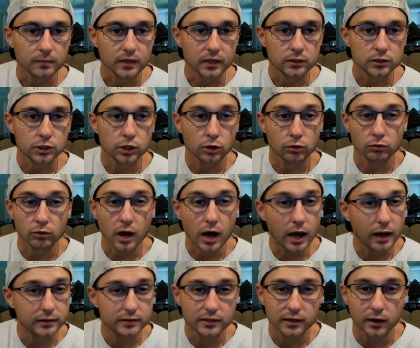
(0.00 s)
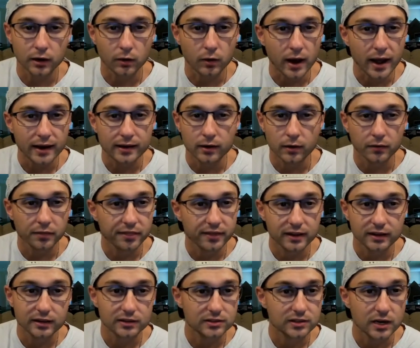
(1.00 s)
Toronto, I don't
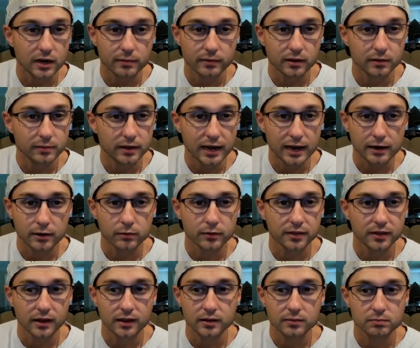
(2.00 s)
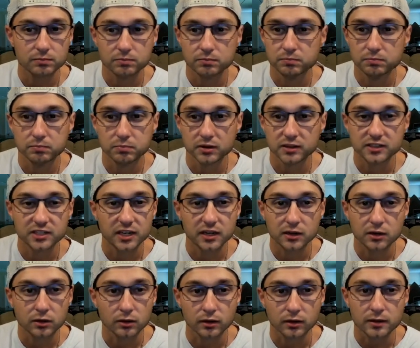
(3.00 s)
think, is coming back with a
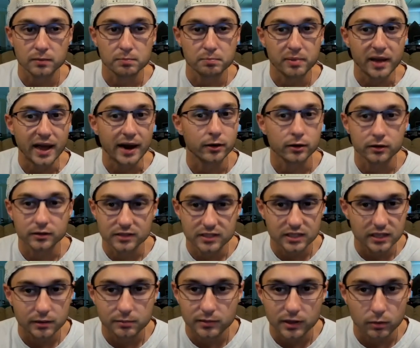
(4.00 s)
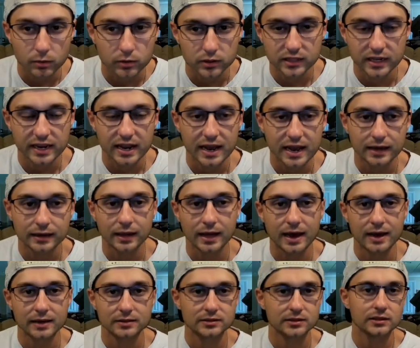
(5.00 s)
particularly better team than what they had
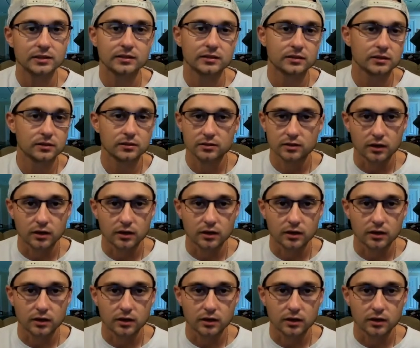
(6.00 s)
last season.